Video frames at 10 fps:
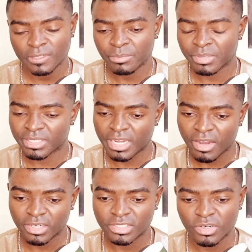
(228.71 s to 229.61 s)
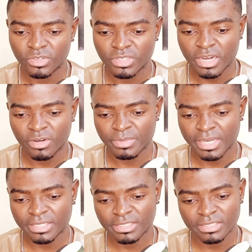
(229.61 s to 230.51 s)
But now I know now,
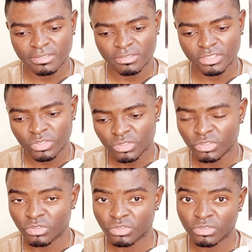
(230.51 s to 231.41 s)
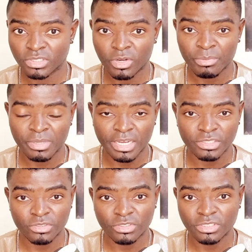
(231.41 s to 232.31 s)
man. This dude used to tell me I
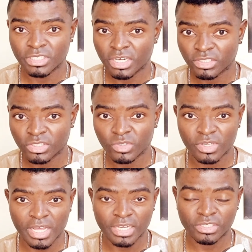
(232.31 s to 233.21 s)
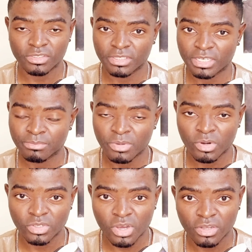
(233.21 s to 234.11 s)
should not do that. I should get more
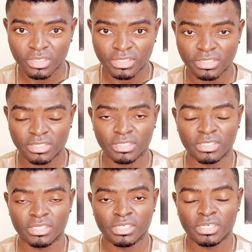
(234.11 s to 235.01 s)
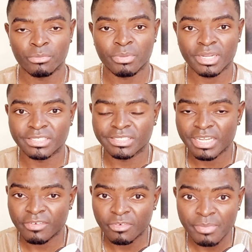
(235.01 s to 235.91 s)
knowledge. But it
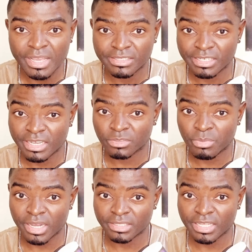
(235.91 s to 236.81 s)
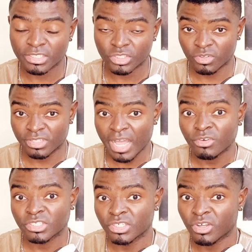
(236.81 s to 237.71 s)
never made sense back then. So that
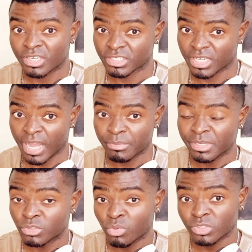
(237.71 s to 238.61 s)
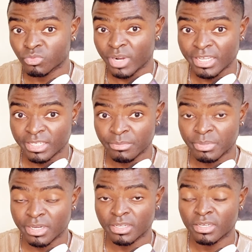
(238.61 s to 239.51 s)
was a knowledge gap. It was right there,
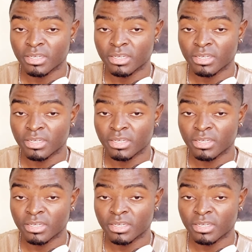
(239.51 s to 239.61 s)
but